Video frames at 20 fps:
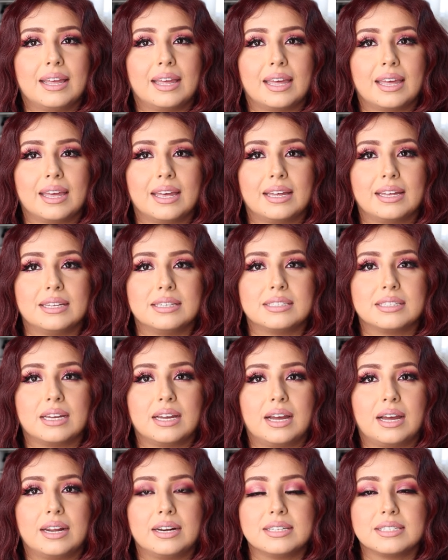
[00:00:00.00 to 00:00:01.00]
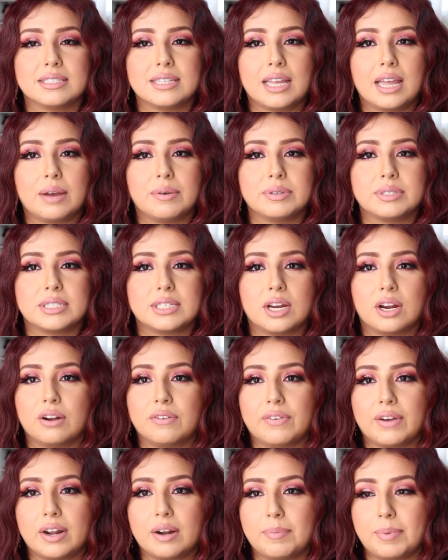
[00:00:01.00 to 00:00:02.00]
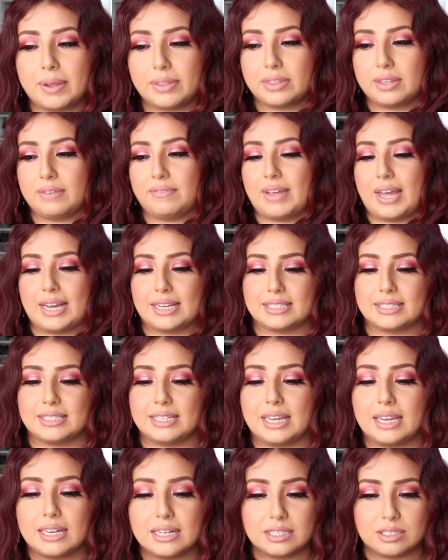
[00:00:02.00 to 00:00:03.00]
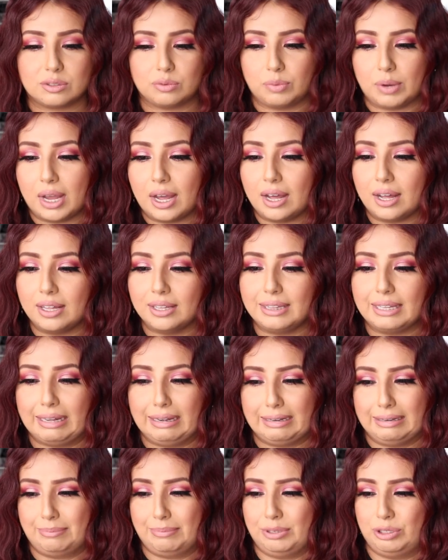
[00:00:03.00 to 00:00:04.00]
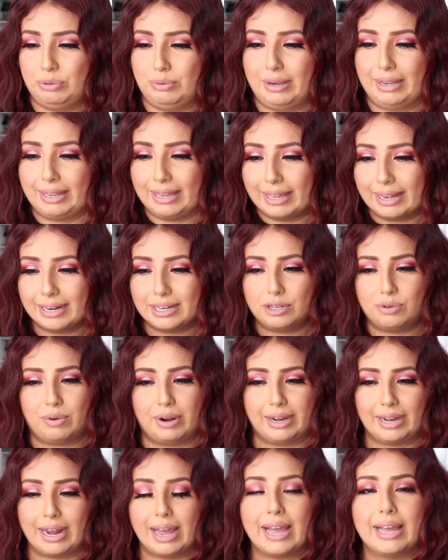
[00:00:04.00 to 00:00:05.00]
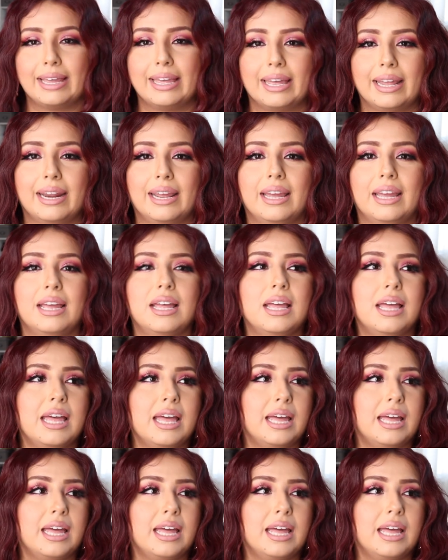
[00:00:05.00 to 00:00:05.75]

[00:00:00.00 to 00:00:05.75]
And honestly, I was terrified about the vaccine as well. Like, do I get it? Do I not get it?